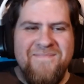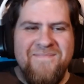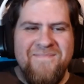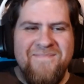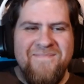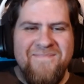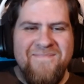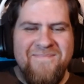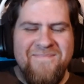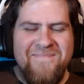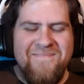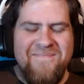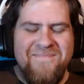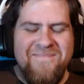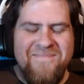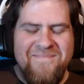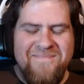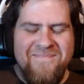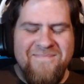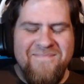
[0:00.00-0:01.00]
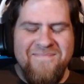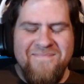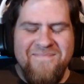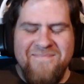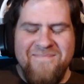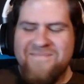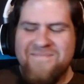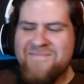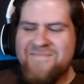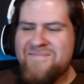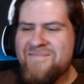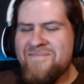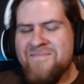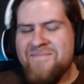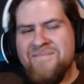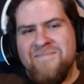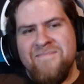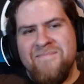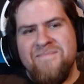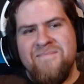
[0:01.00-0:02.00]

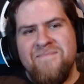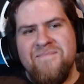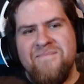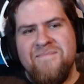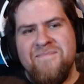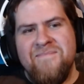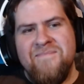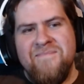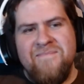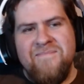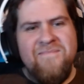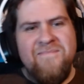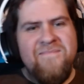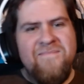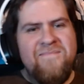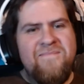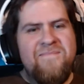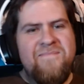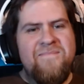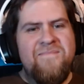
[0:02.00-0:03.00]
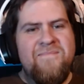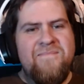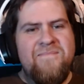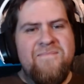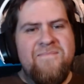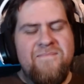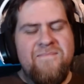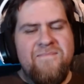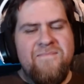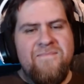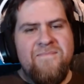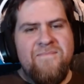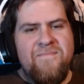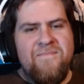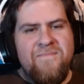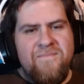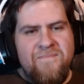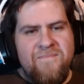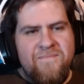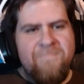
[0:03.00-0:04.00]

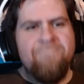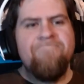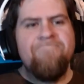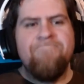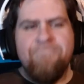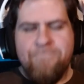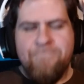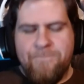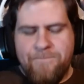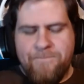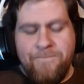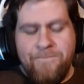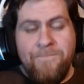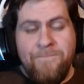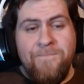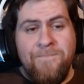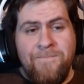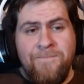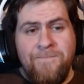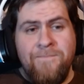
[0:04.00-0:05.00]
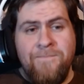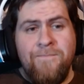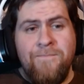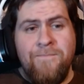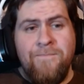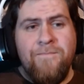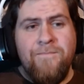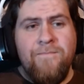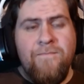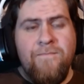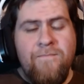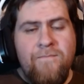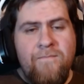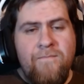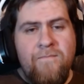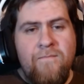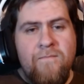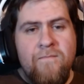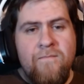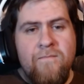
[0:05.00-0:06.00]

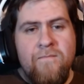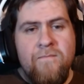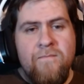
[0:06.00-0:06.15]
This person isn't speaking.